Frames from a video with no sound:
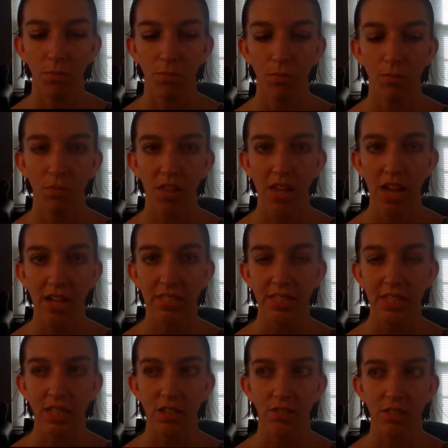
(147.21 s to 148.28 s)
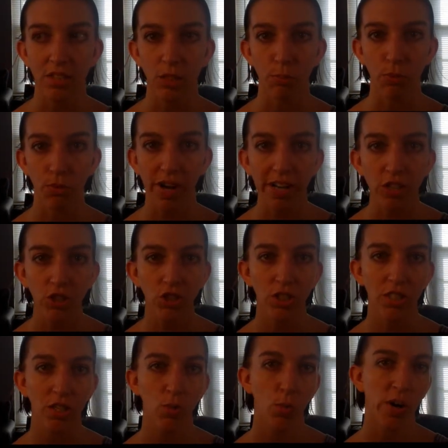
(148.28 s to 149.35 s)
the idea of
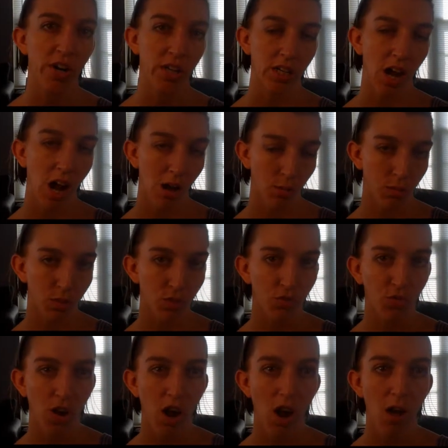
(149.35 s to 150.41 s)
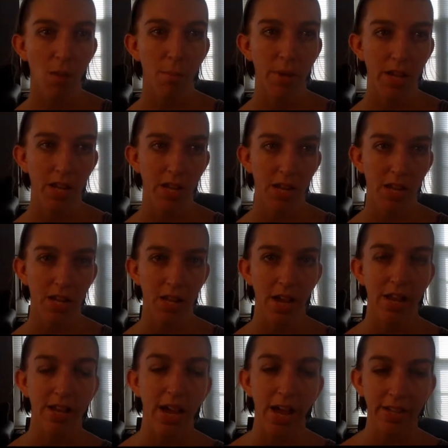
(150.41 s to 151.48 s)
inspiration and where it comes from,
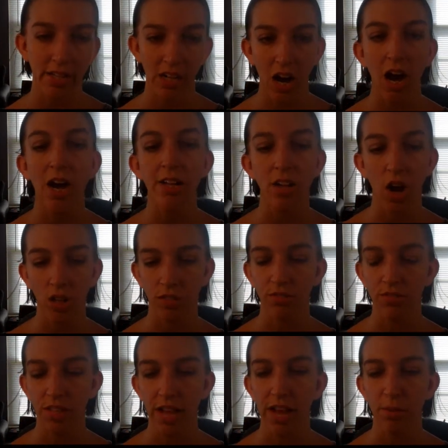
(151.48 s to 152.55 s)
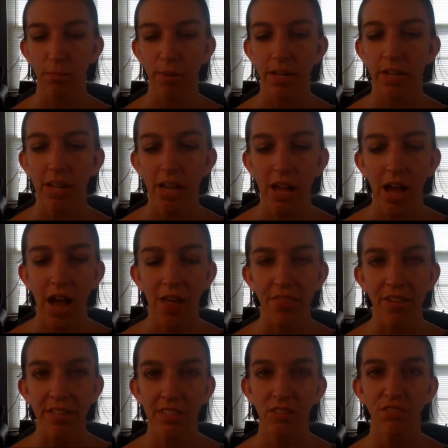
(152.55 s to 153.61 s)
and I got all of that. But I
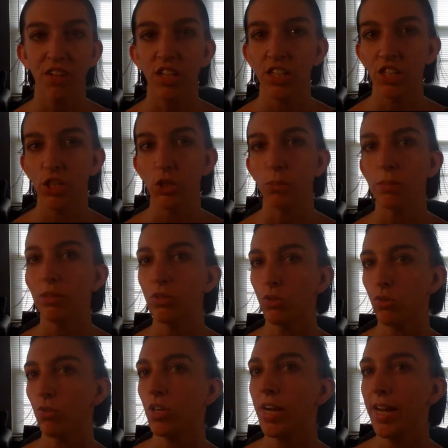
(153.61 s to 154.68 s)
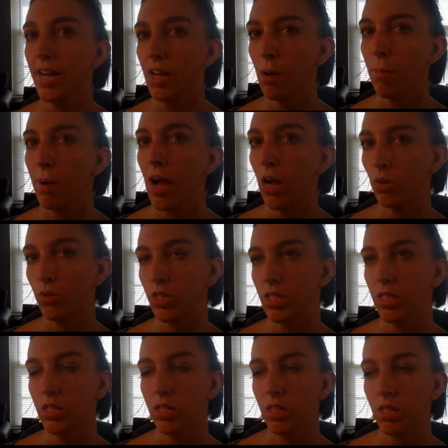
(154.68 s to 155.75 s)
think it's a very human story
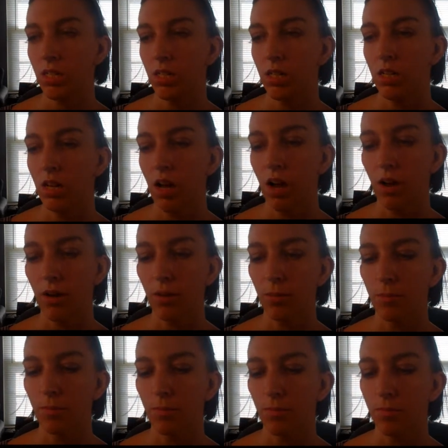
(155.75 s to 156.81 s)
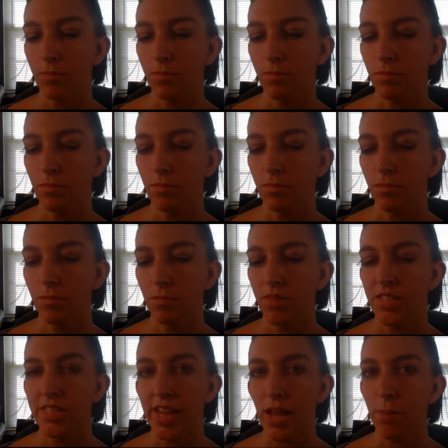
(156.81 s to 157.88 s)
about the
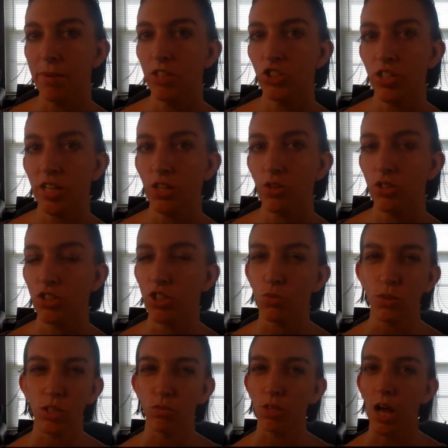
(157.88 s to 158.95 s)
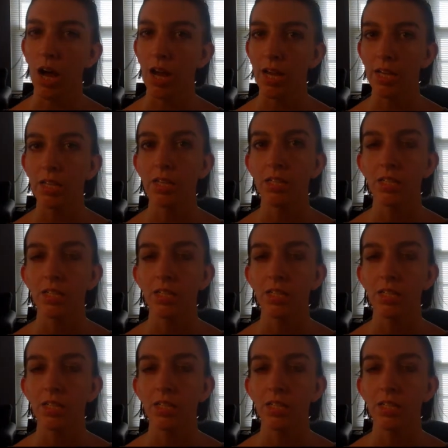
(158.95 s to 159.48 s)
damage that you can do when you lie.